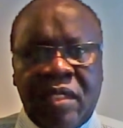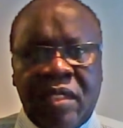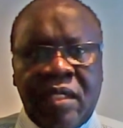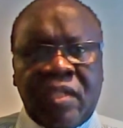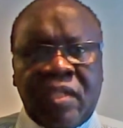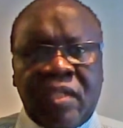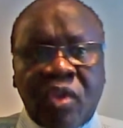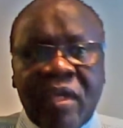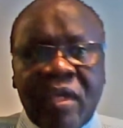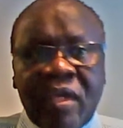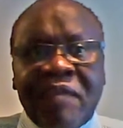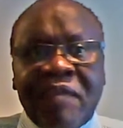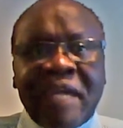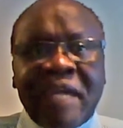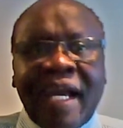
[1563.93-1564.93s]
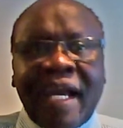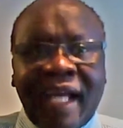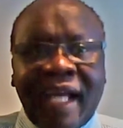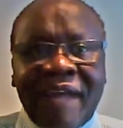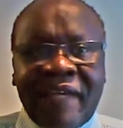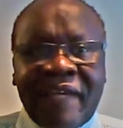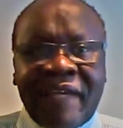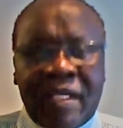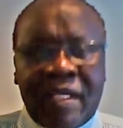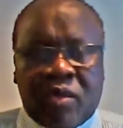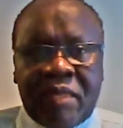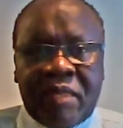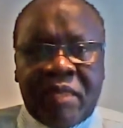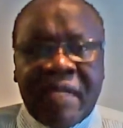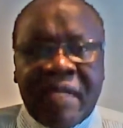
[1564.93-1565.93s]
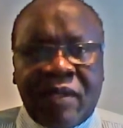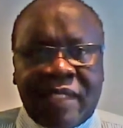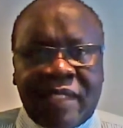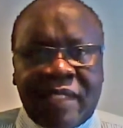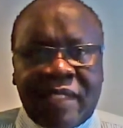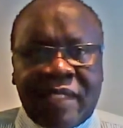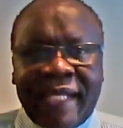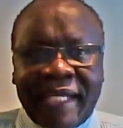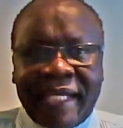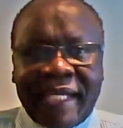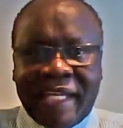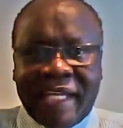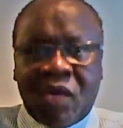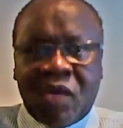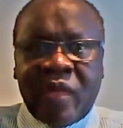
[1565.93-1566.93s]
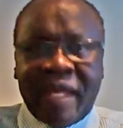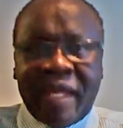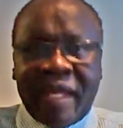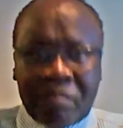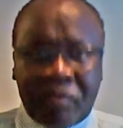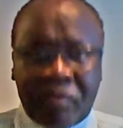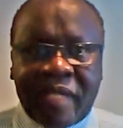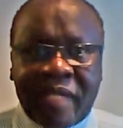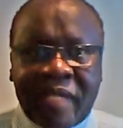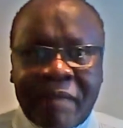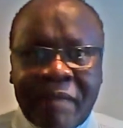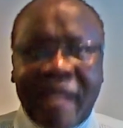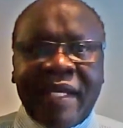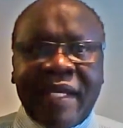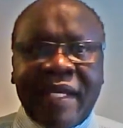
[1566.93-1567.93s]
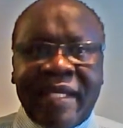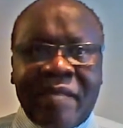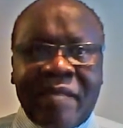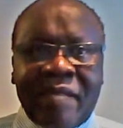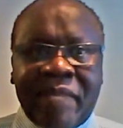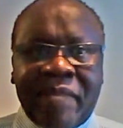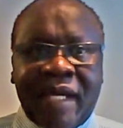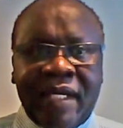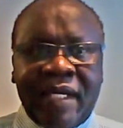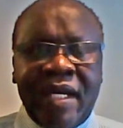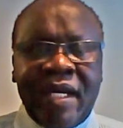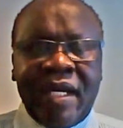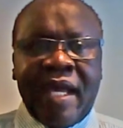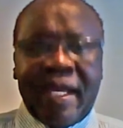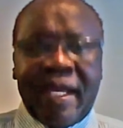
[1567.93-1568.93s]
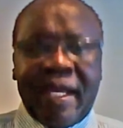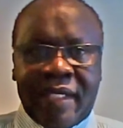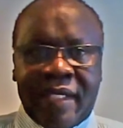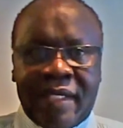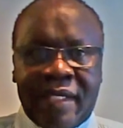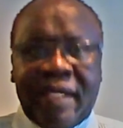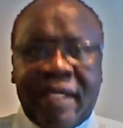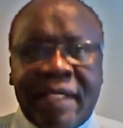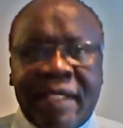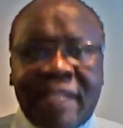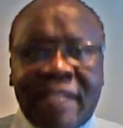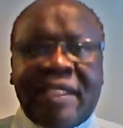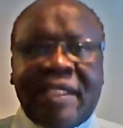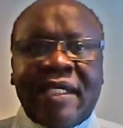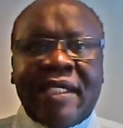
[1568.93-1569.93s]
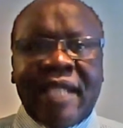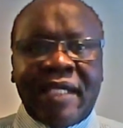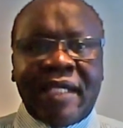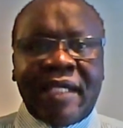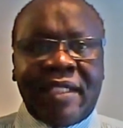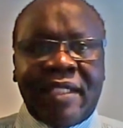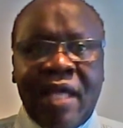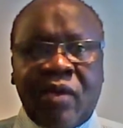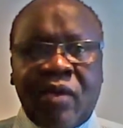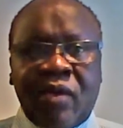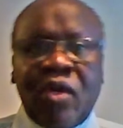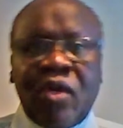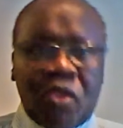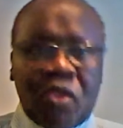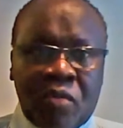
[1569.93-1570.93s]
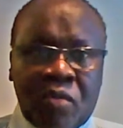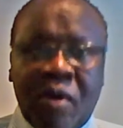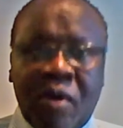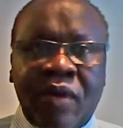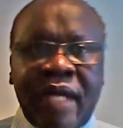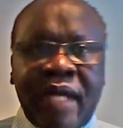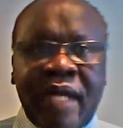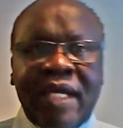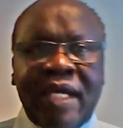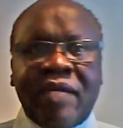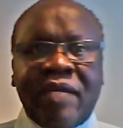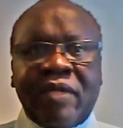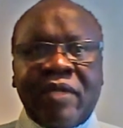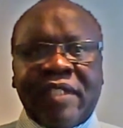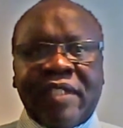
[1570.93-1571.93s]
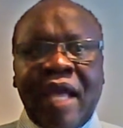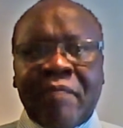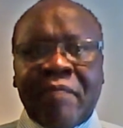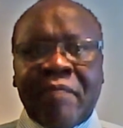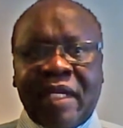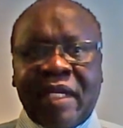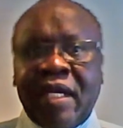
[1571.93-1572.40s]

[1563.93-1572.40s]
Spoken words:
So if they are covering criminals like that, they go there and put them under their back, and then this thing dies down. Tomorrow another one's happened.